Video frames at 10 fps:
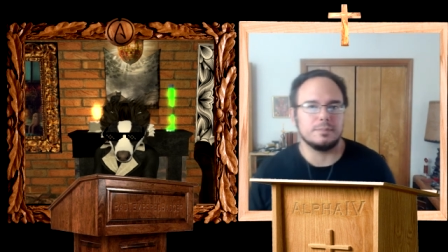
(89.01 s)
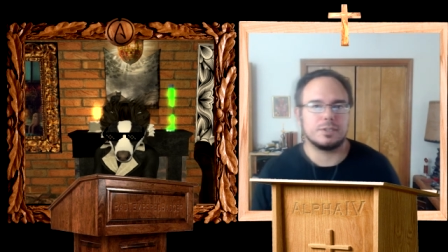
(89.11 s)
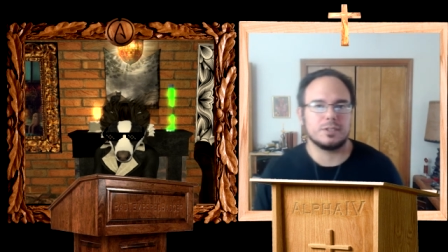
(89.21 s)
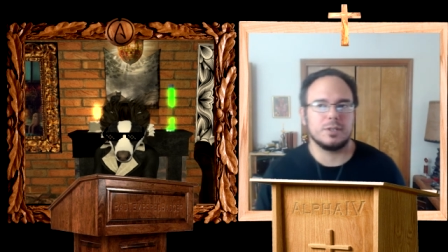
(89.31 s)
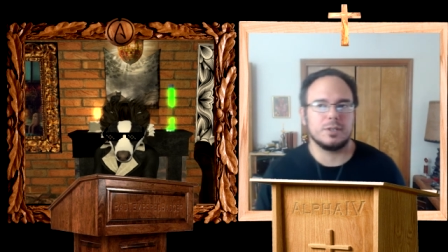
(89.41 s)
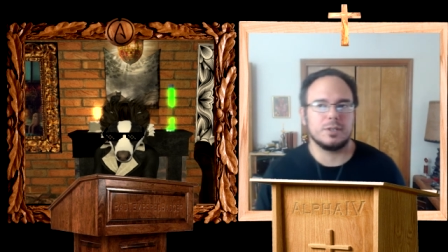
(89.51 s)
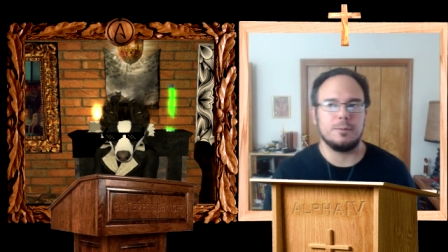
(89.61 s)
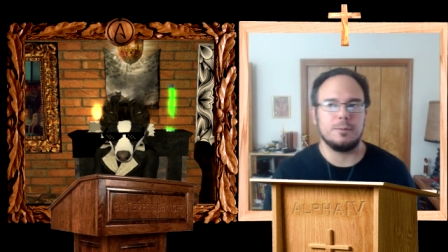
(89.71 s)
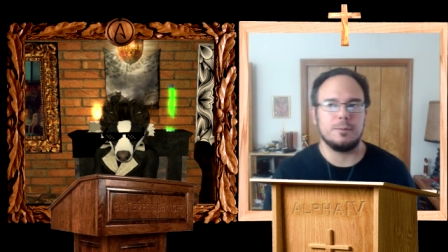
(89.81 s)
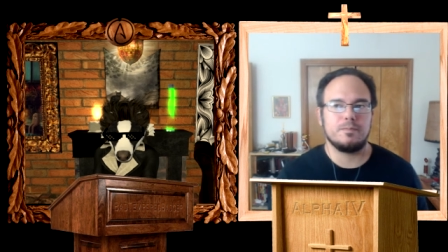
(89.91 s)

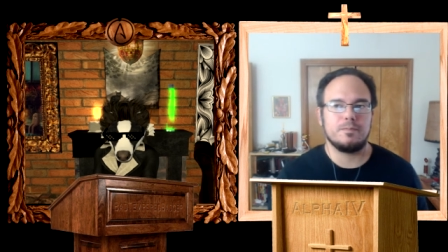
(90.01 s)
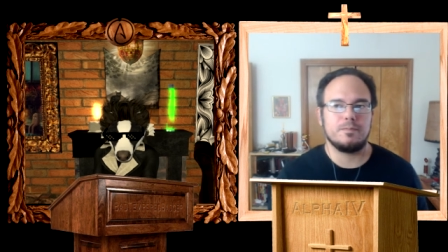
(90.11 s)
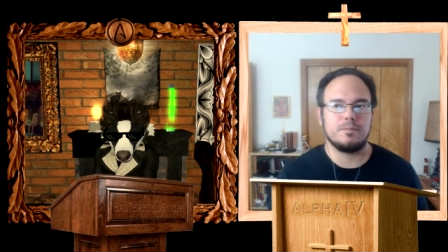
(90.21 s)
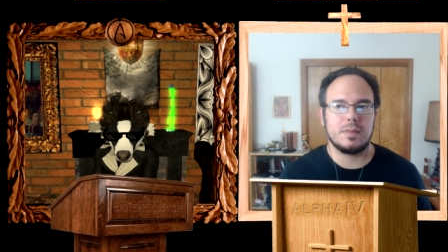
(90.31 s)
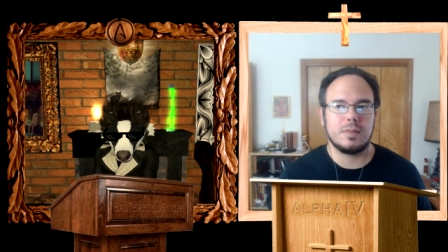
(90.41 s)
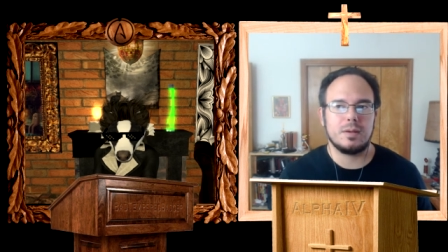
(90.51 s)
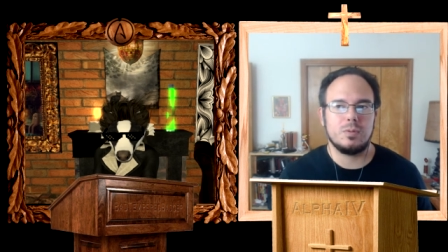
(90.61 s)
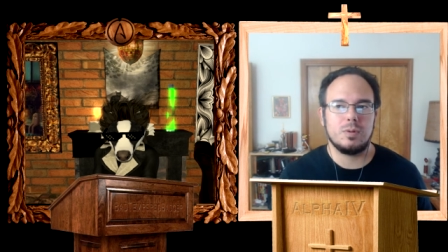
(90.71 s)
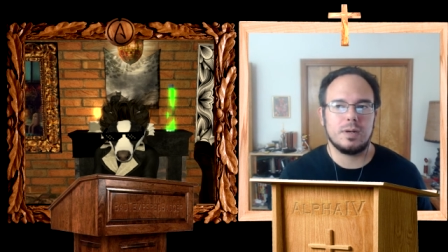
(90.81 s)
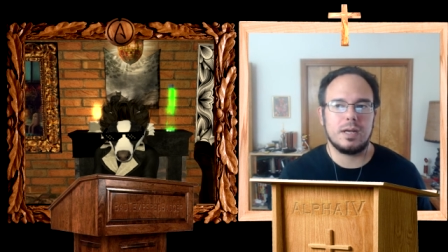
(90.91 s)
So
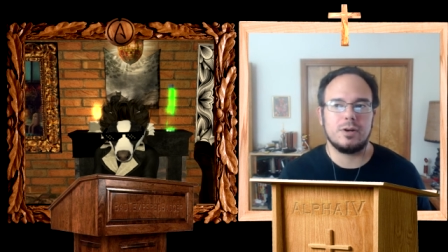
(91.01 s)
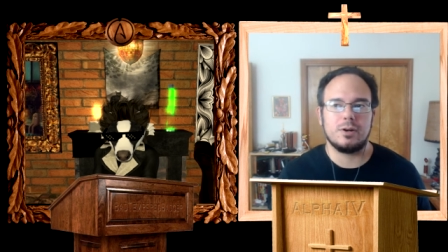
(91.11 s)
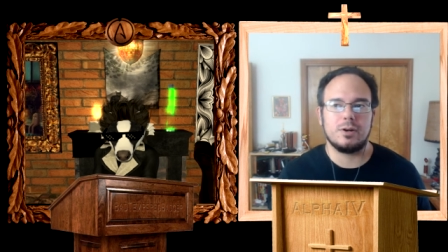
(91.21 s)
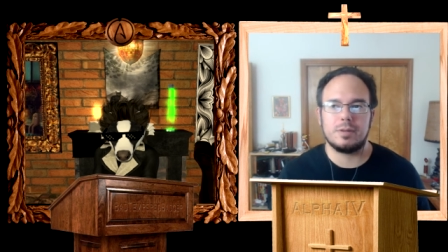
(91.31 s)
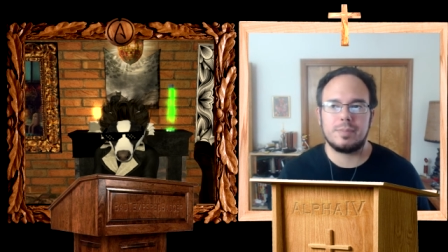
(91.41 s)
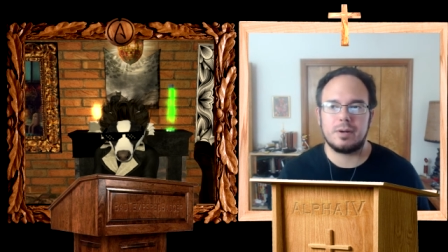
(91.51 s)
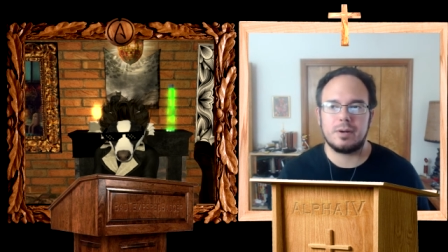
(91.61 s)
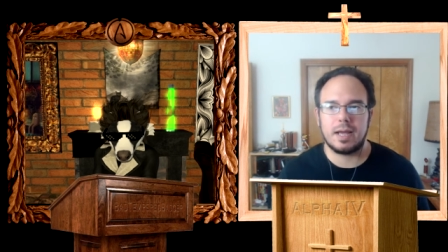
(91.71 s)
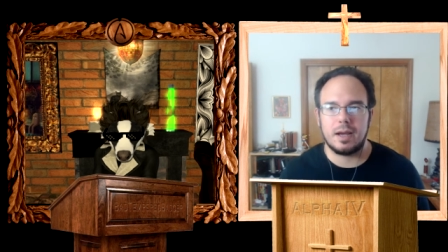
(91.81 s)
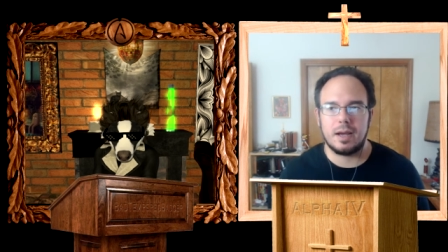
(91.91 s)
when I heard about
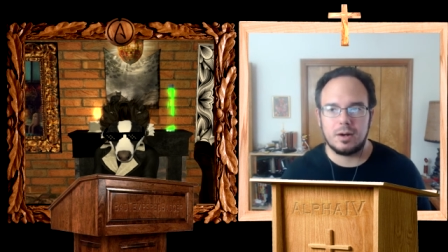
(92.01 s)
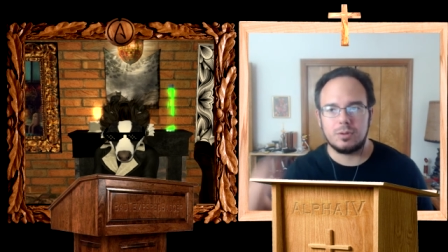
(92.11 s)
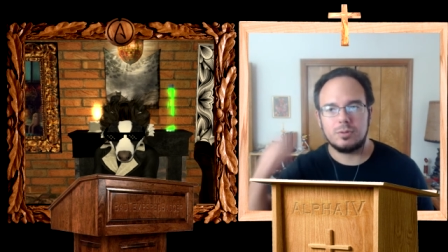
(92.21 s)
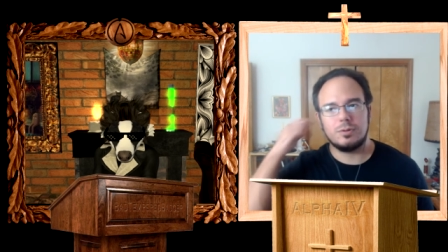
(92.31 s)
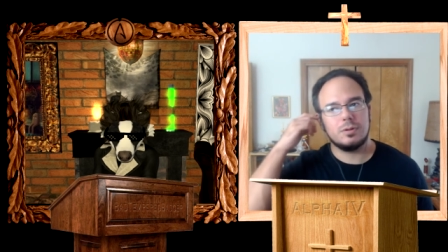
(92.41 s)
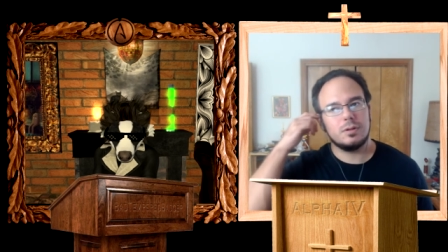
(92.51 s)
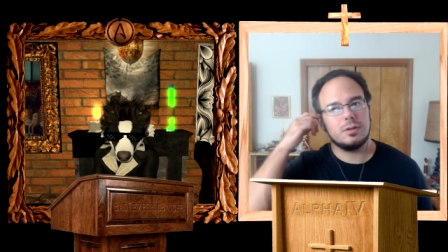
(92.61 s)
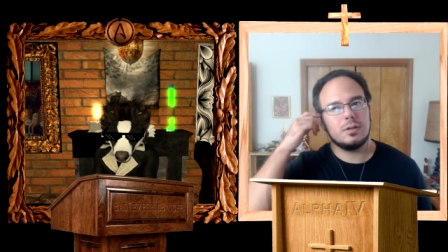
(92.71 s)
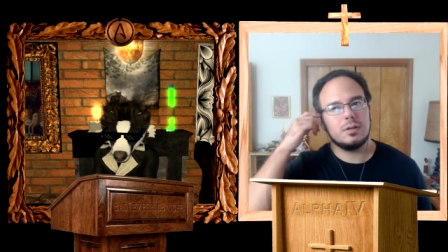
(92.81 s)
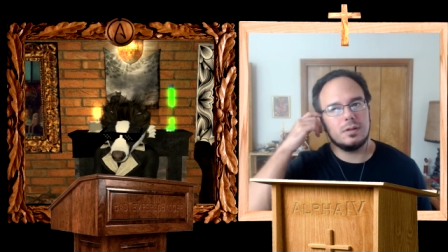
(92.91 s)
how
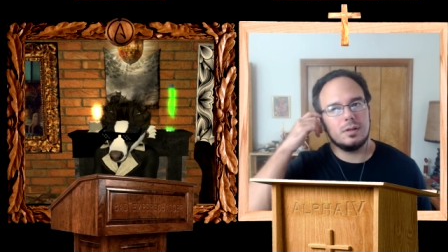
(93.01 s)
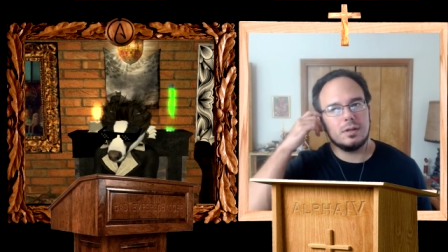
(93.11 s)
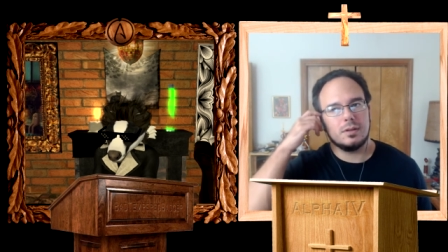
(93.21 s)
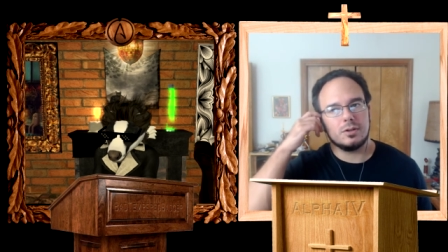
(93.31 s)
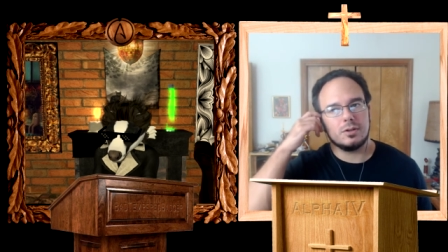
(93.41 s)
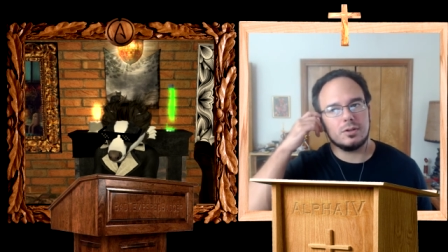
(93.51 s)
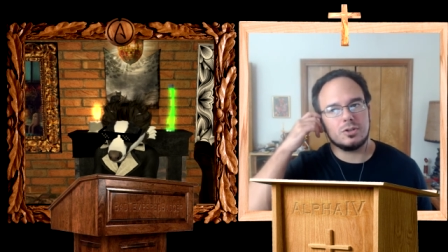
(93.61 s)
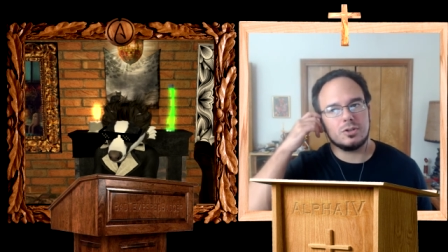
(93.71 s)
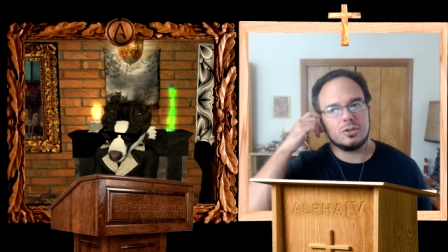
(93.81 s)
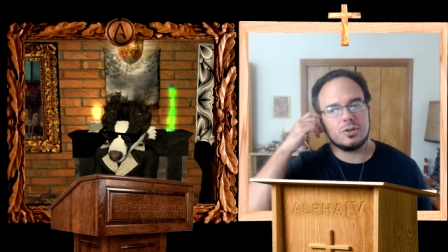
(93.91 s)
they're trying
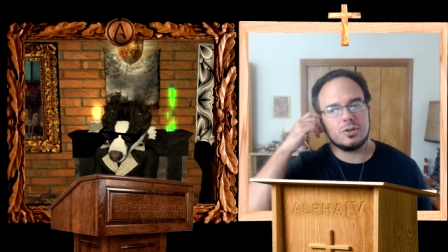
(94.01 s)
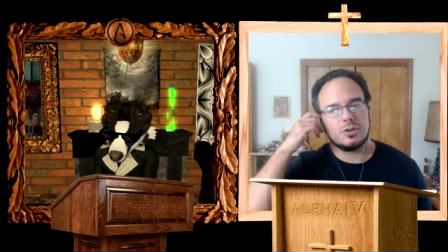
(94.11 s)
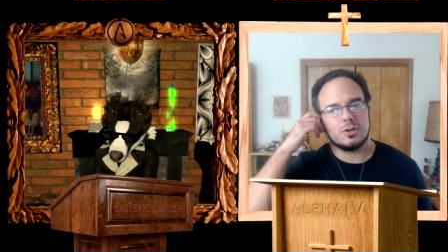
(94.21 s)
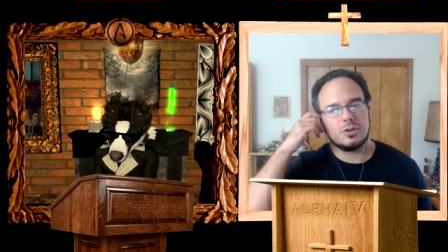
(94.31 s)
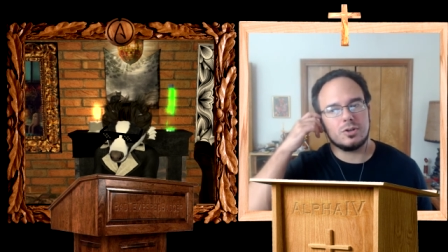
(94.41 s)
to put up,